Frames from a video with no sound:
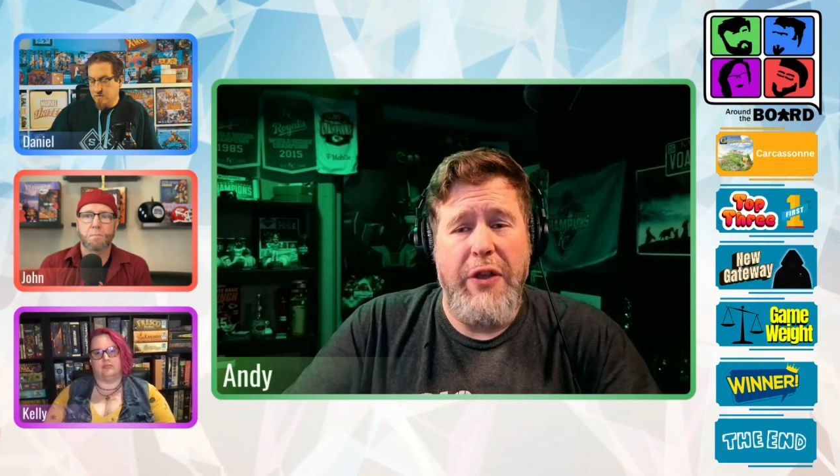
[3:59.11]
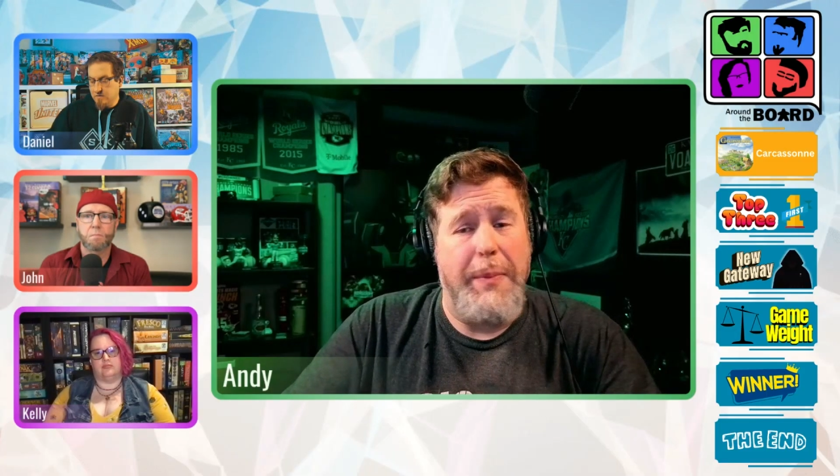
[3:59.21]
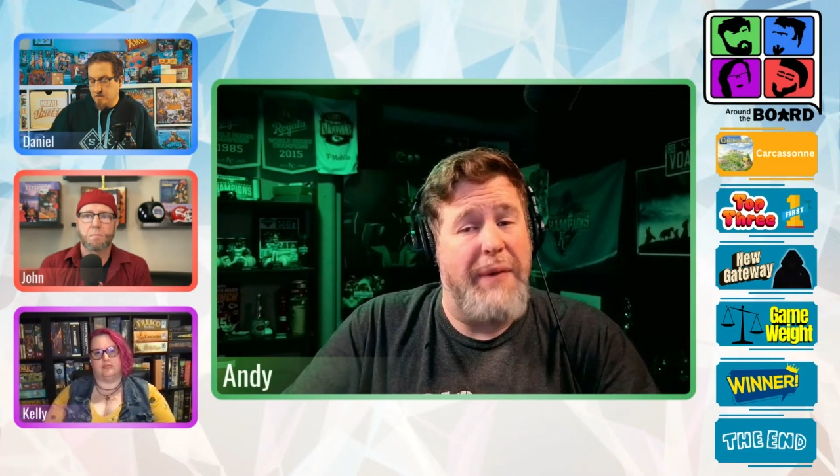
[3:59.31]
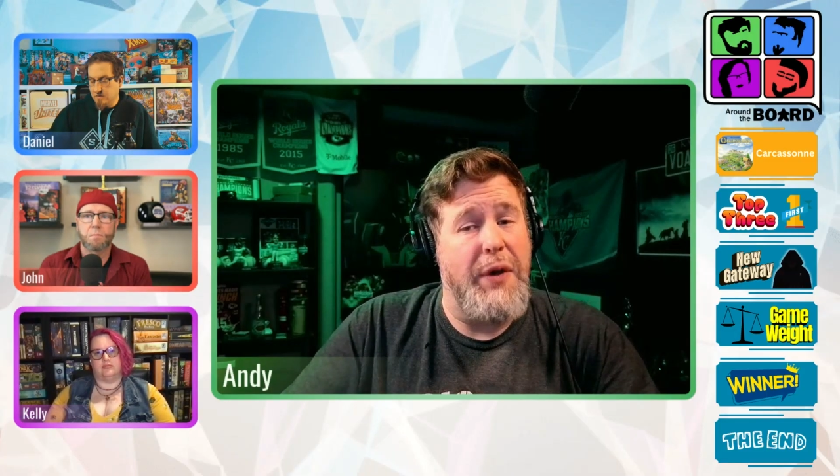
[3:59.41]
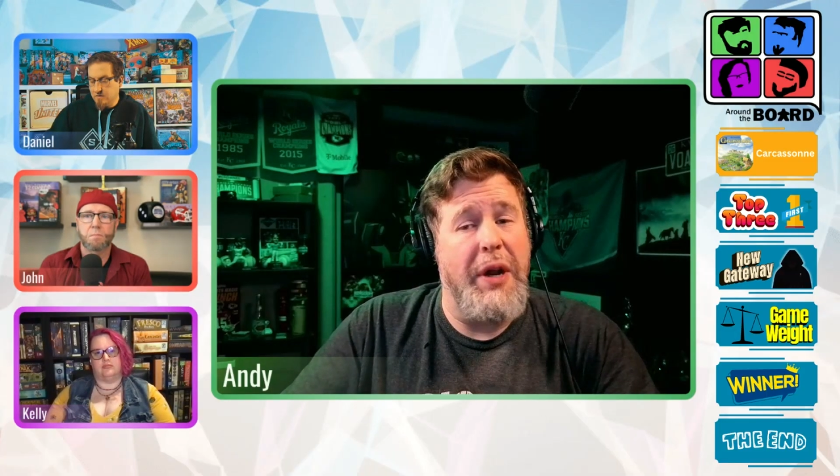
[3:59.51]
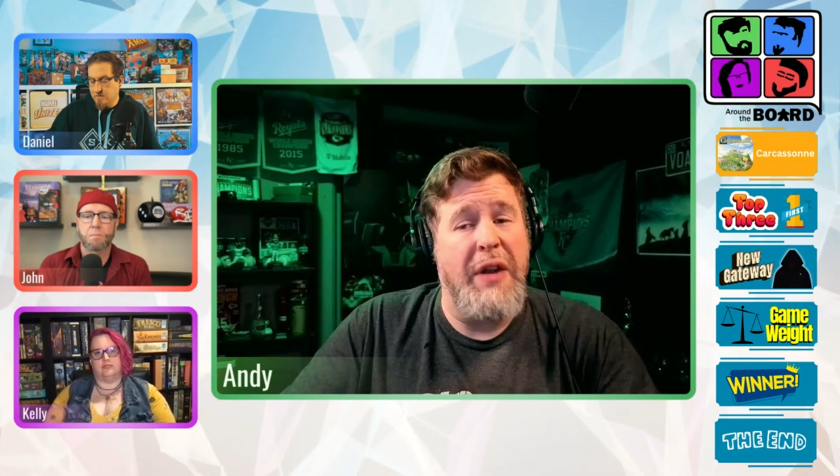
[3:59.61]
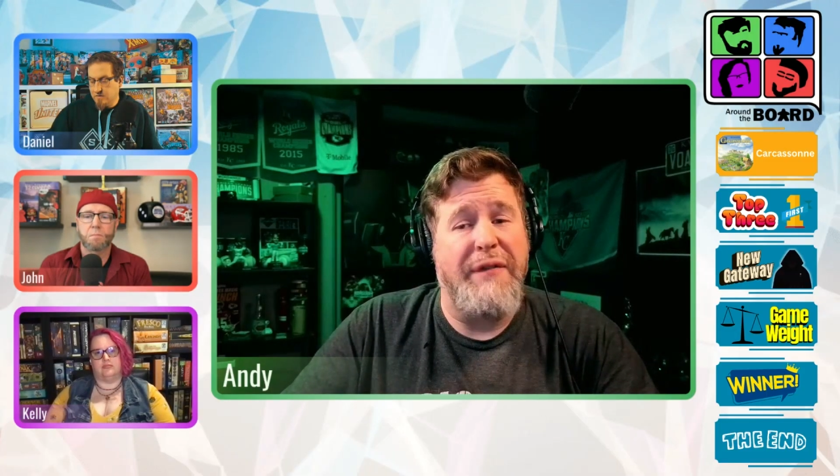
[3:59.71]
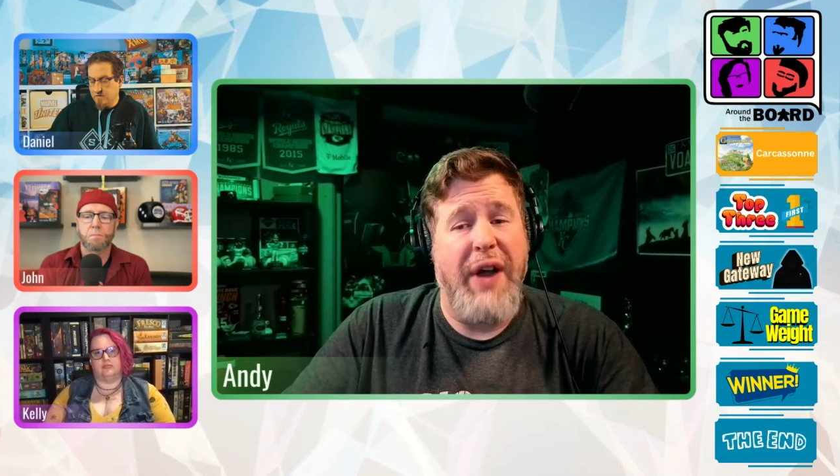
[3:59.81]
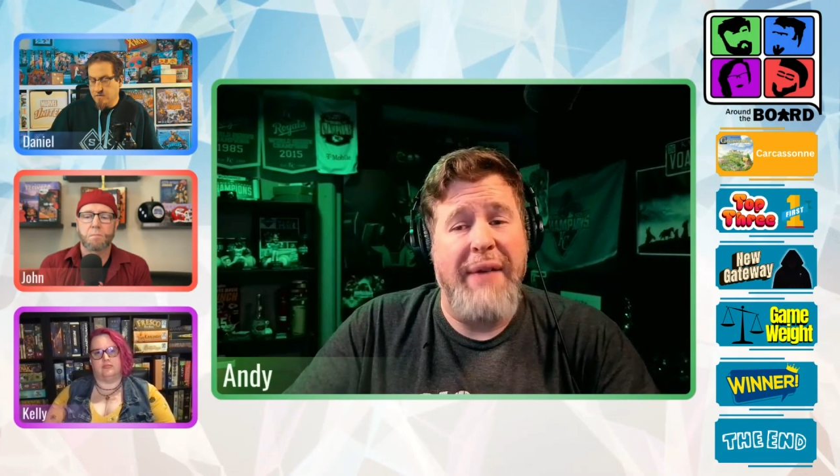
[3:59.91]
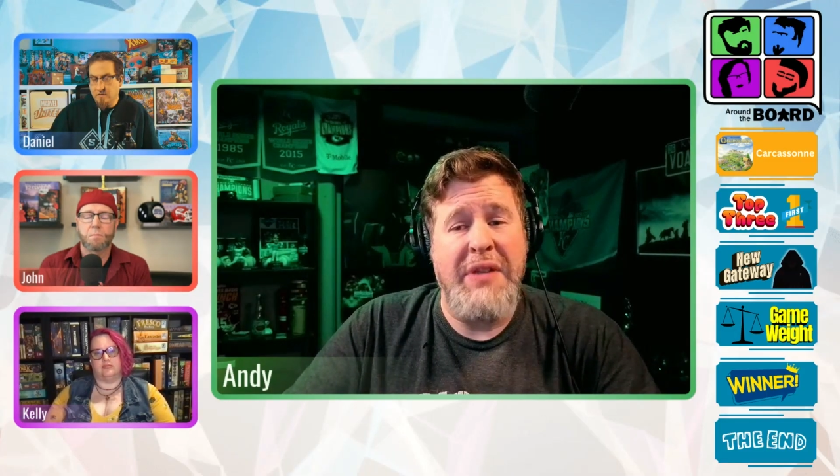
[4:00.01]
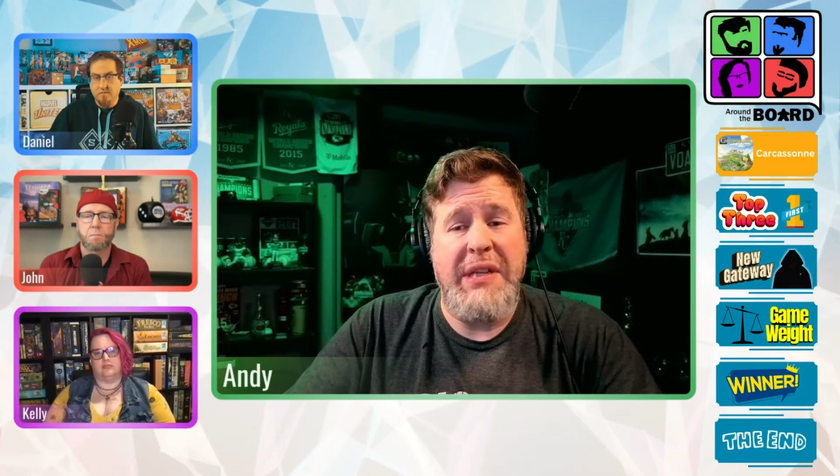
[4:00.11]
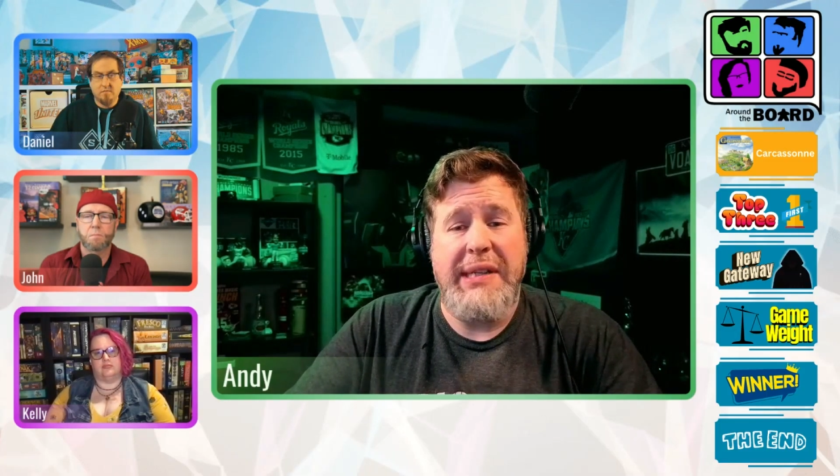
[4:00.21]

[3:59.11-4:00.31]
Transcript: but if you get into 5 and 6